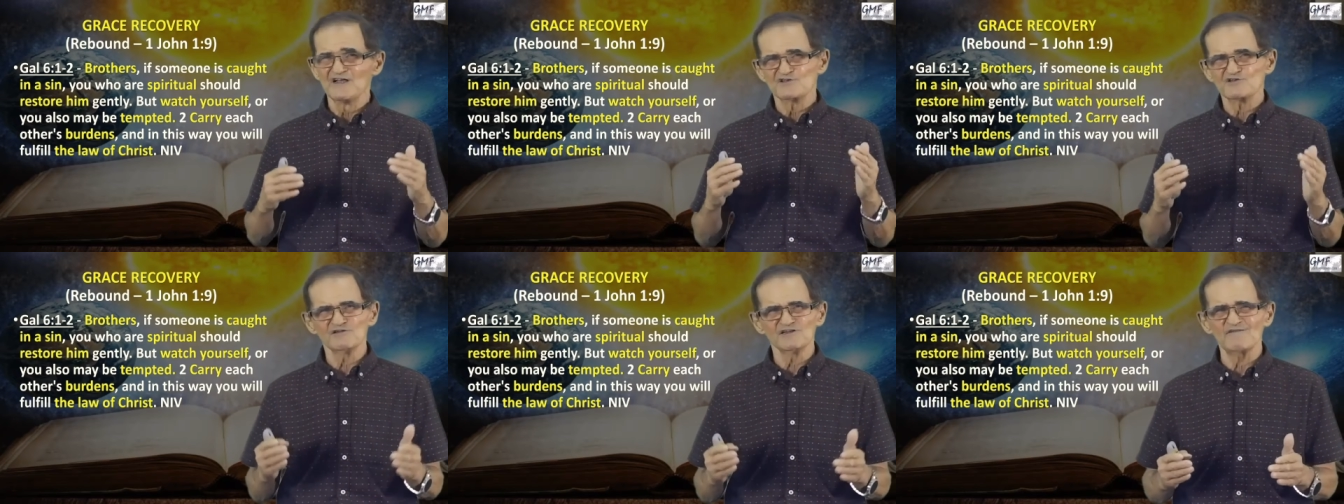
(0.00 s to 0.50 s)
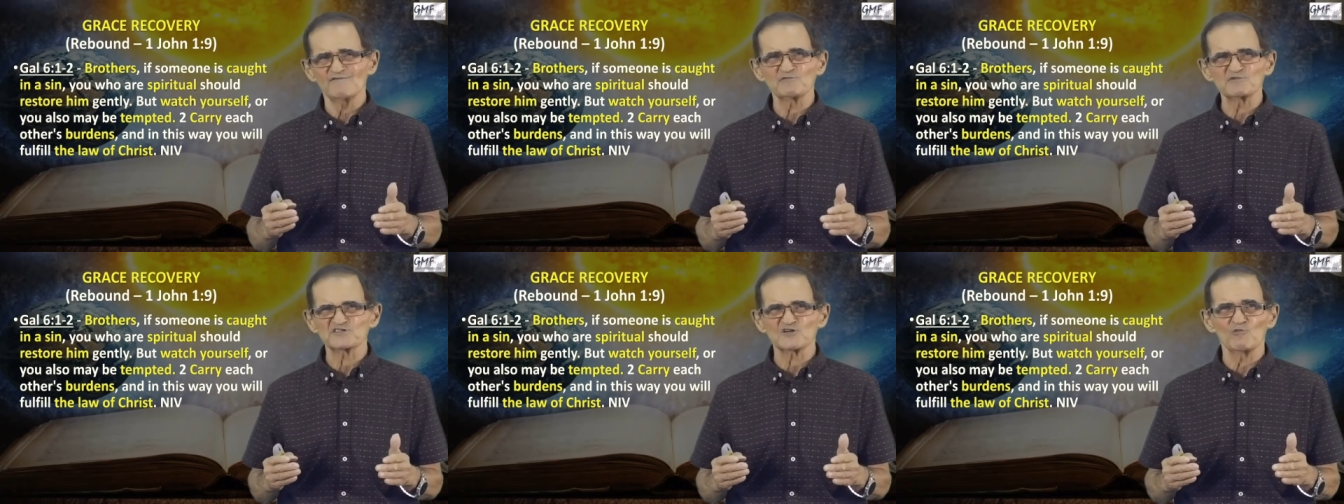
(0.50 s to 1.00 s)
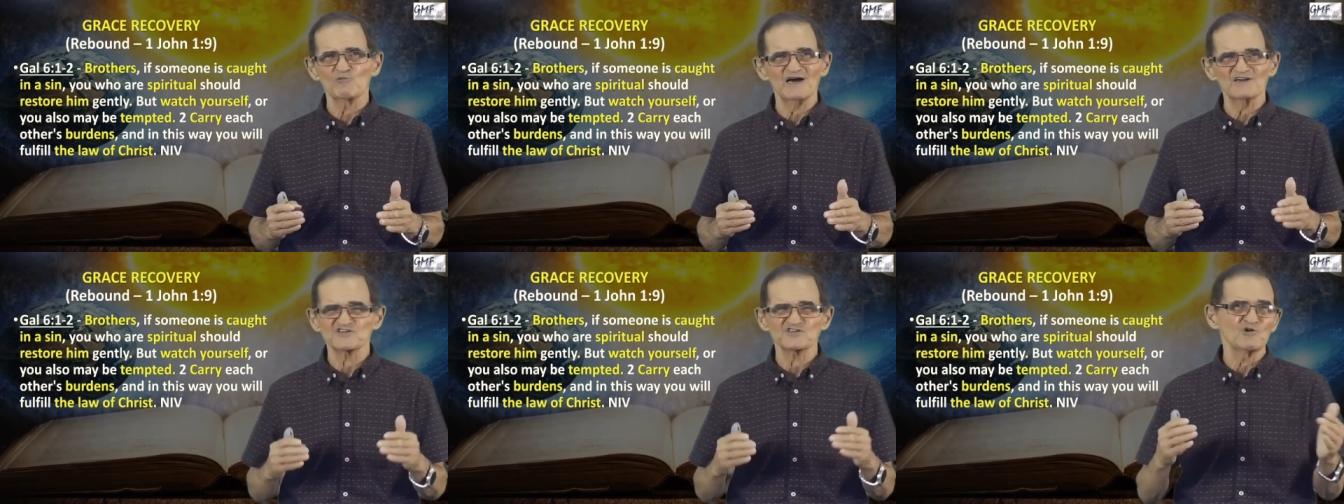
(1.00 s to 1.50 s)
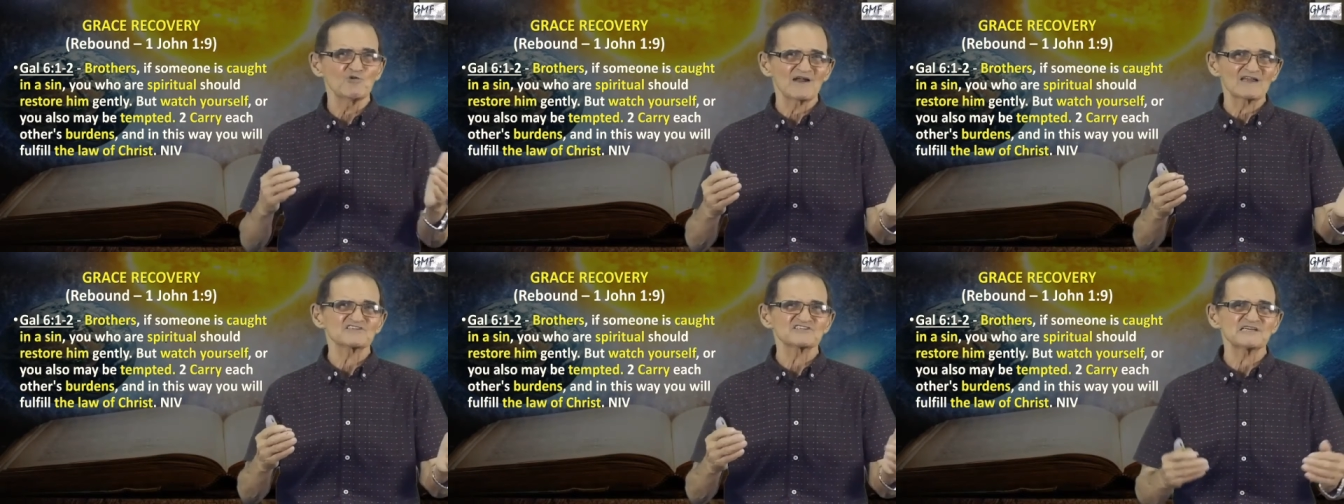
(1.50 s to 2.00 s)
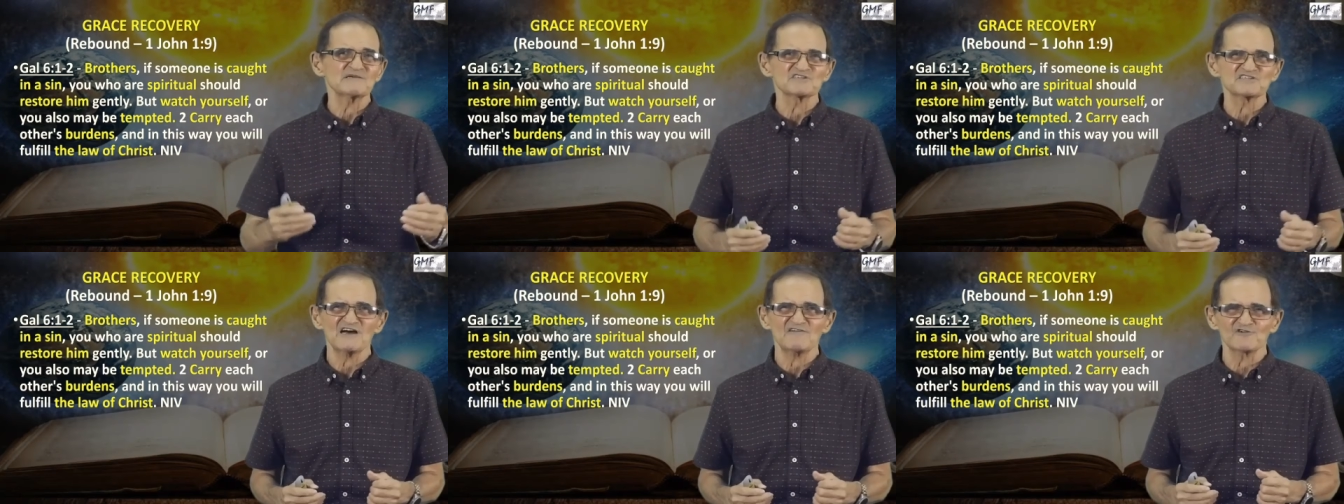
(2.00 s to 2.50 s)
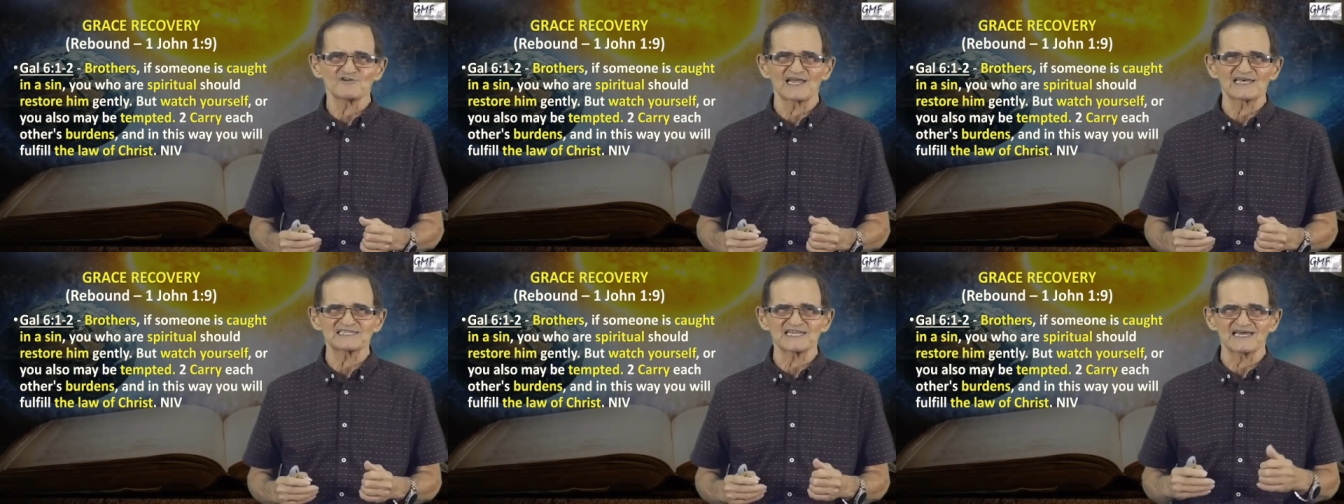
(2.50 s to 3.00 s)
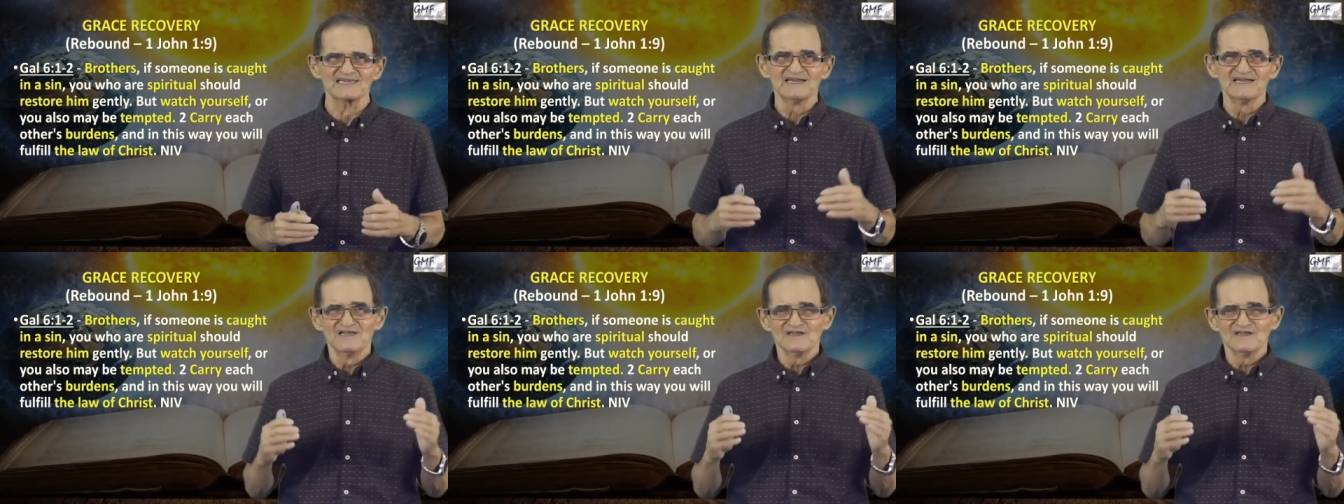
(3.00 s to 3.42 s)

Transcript: You love him so much you don't want to see him suffer like that.